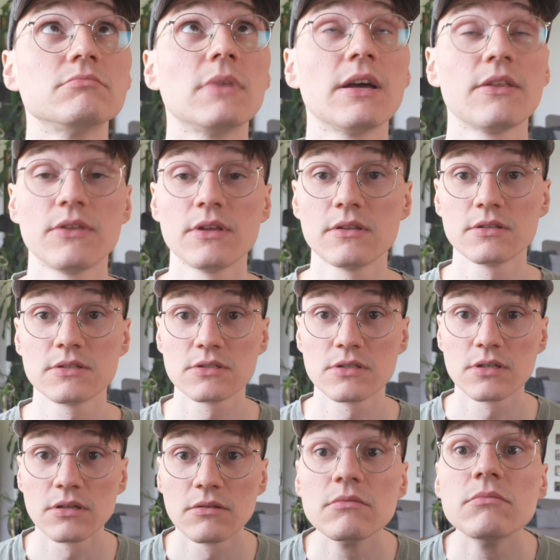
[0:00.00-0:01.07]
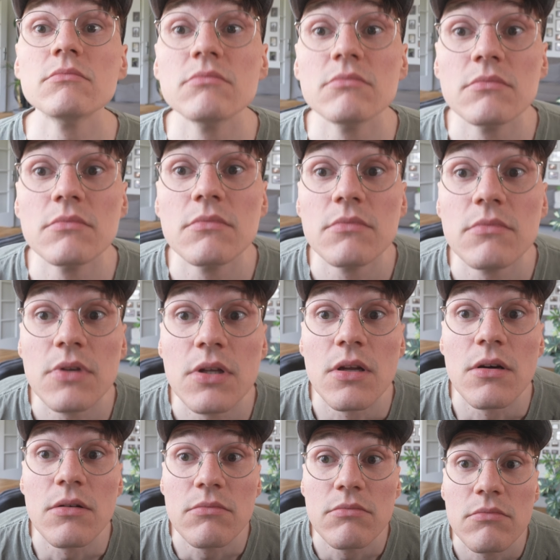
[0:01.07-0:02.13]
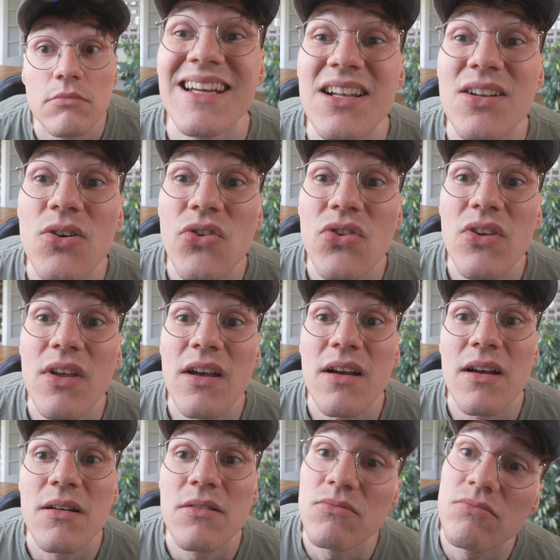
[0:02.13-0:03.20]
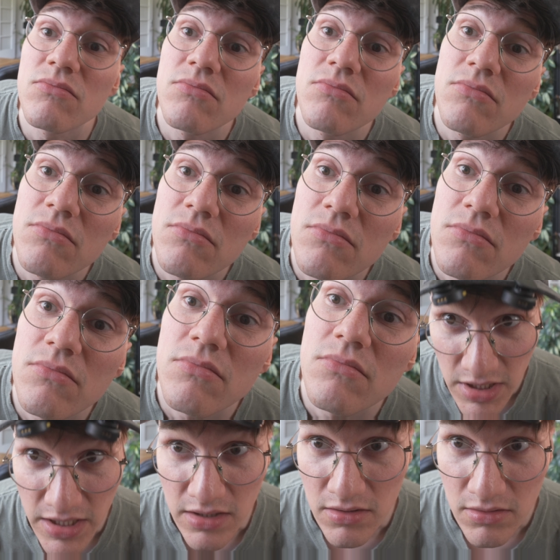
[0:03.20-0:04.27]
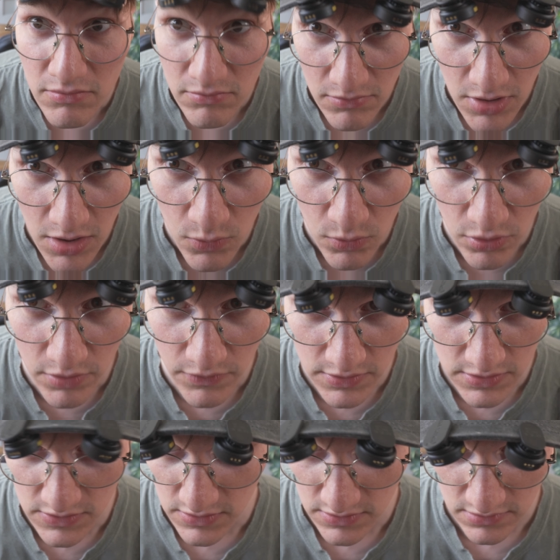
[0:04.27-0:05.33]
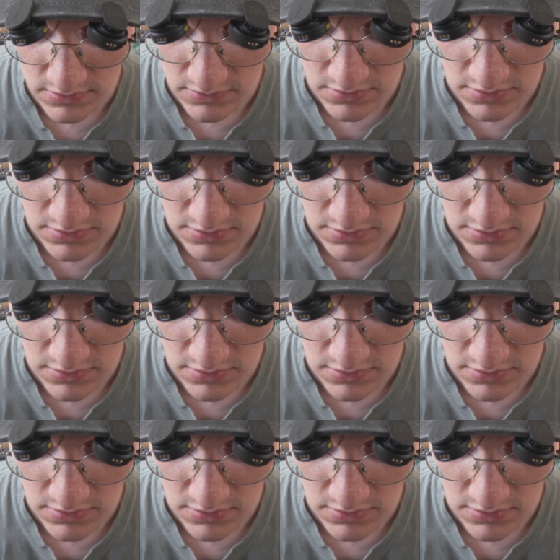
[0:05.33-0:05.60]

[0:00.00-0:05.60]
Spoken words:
I think this, you know, it looks like, oh look, this is,